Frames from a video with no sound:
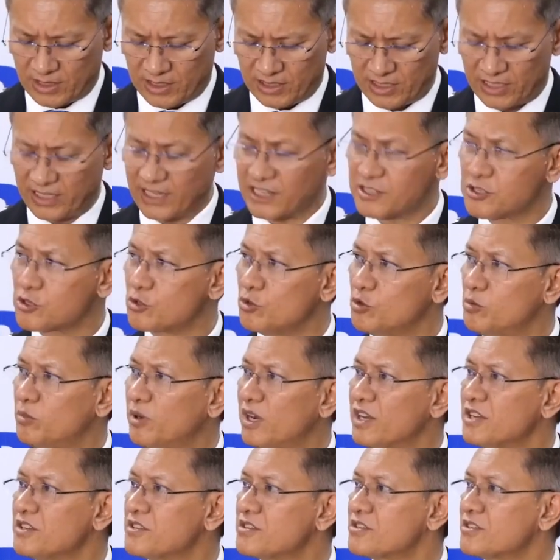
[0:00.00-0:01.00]
In the next 2
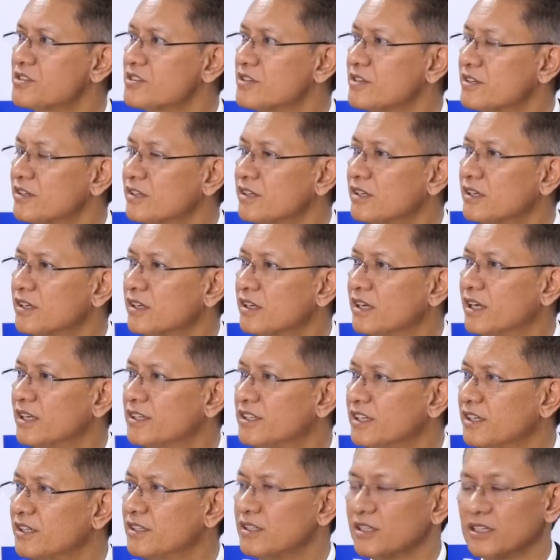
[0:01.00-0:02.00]
months, I
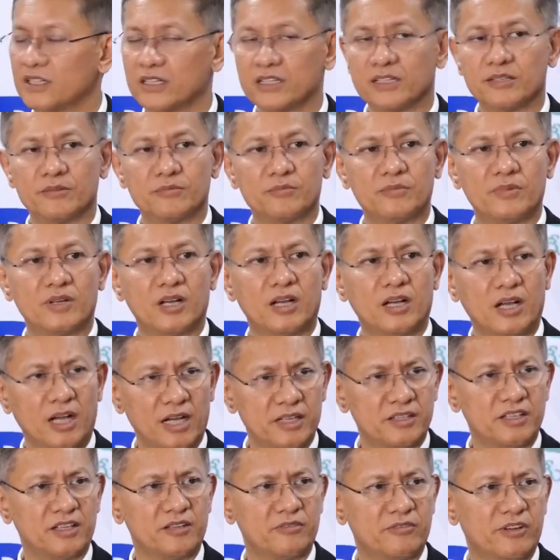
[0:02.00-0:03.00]
think
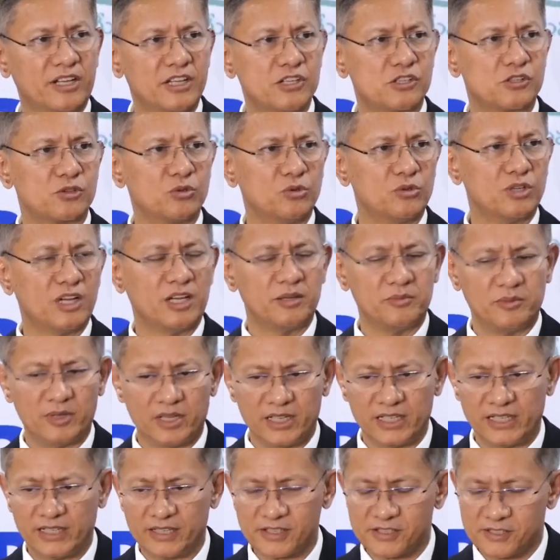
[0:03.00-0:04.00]
very soon I
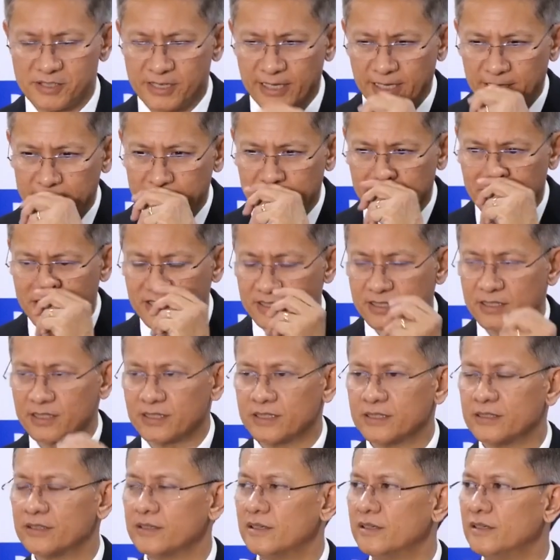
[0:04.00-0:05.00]
understand
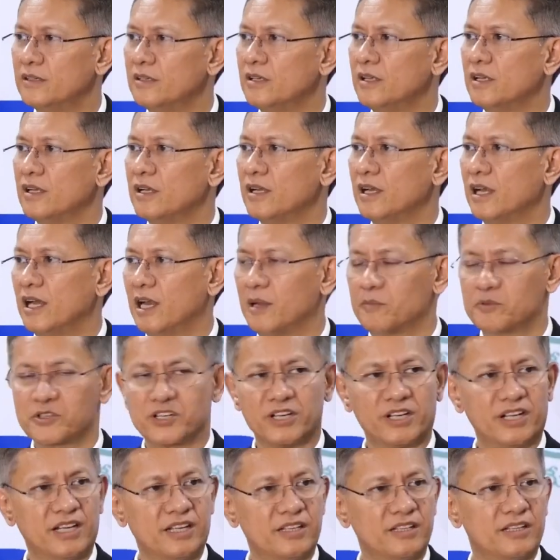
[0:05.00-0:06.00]
that
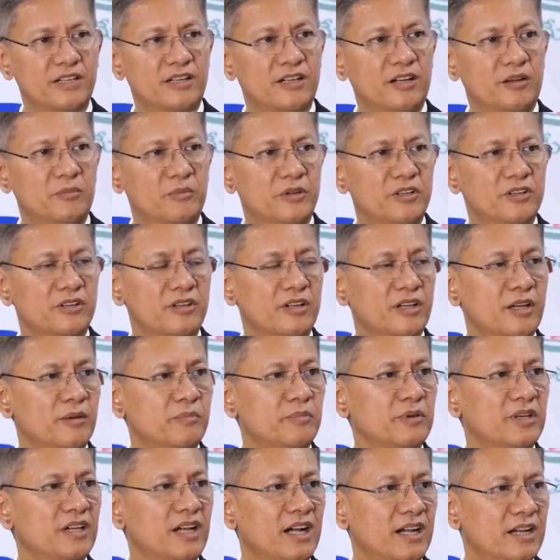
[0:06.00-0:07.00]
APSHE and the government
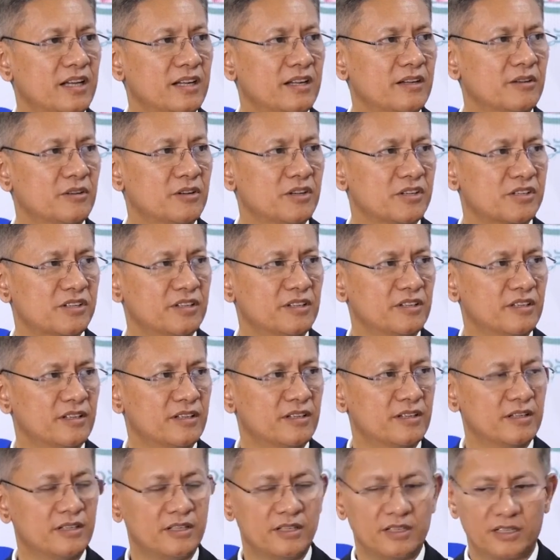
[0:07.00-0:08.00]
AP Higher
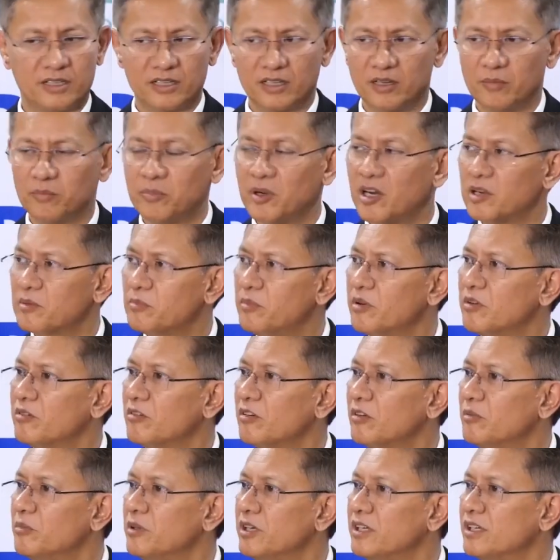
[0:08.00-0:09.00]
Education Department
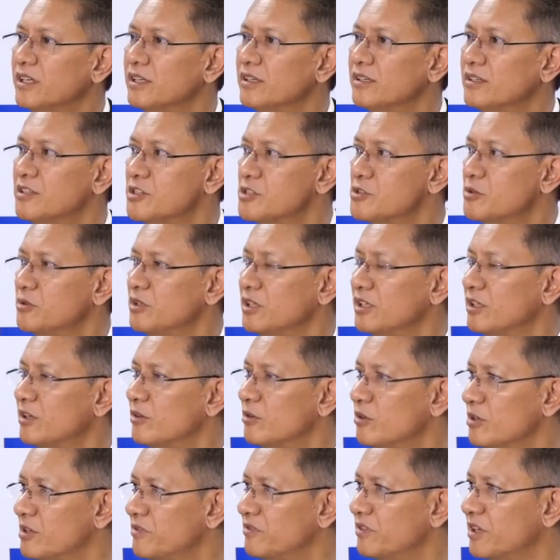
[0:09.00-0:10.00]
will be issuing the
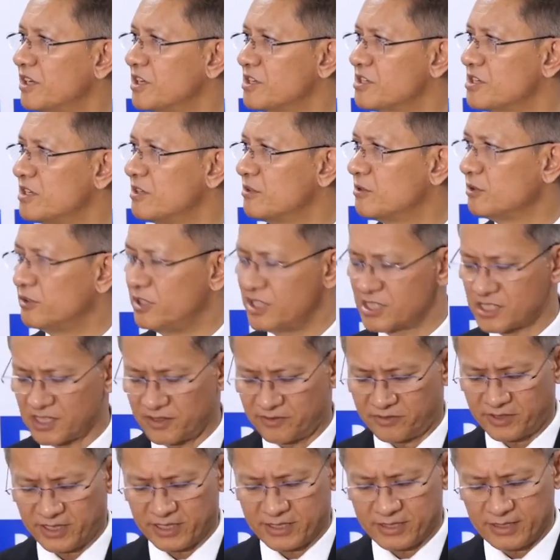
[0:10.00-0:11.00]
notification to this
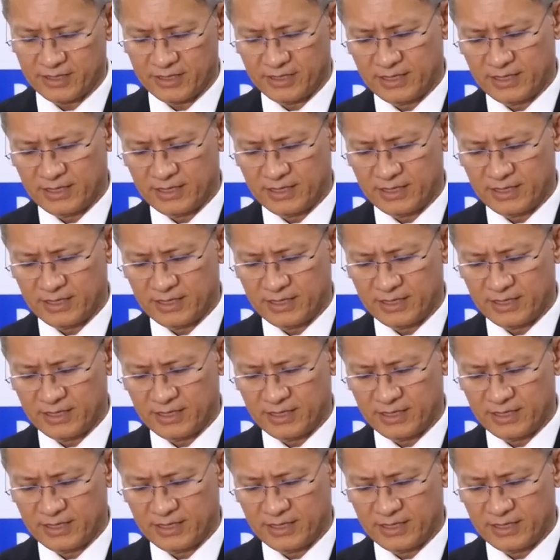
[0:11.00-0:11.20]
effect,